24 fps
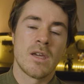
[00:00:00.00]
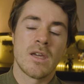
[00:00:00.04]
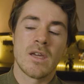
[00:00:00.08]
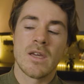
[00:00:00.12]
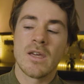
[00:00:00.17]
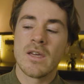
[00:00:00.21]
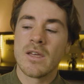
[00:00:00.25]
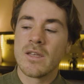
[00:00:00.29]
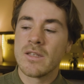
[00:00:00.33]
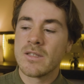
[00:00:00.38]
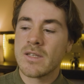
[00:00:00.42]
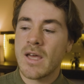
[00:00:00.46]

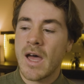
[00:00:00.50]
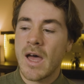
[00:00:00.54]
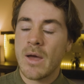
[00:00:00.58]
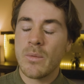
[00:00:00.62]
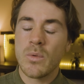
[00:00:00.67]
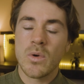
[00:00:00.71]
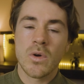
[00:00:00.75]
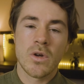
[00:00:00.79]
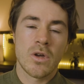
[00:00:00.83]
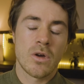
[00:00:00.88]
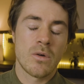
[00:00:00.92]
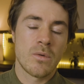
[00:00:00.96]
is I
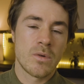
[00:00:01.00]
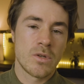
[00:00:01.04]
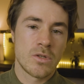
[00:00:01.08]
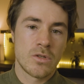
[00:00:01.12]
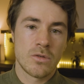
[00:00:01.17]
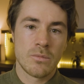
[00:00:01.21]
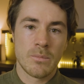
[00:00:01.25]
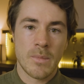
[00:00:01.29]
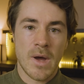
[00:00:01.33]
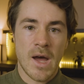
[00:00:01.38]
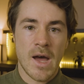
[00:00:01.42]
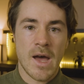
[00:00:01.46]
will go
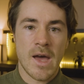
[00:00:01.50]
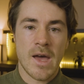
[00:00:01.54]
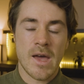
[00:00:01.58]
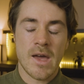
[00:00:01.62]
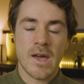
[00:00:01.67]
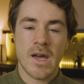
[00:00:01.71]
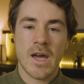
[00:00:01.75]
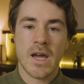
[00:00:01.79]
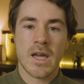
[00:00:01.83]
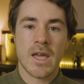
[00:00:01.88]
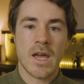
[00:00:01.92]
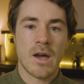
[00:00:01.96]
into
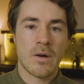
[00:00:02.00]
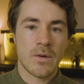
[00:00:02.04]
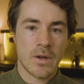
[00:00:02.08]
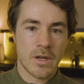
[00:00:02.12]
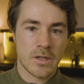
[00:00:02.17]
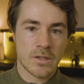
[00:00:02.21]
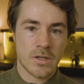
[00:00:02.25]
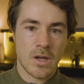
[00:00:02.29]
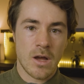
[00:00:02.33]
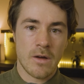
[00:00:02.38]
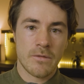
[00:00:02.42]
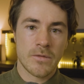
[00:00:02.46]
my
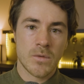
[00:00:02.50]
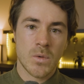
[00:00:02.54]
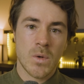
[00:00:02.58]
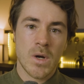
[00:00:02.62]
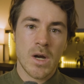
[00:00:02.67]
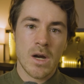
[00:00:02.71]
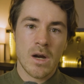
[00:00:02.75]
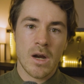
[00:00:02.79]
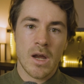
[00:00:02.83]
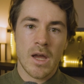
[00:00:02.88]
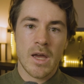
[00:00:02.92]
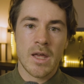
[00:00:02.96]
accounting
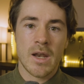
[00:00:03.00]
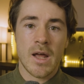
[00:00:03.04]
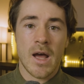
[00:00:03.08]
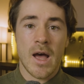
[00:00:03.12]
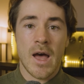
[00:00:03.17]
software and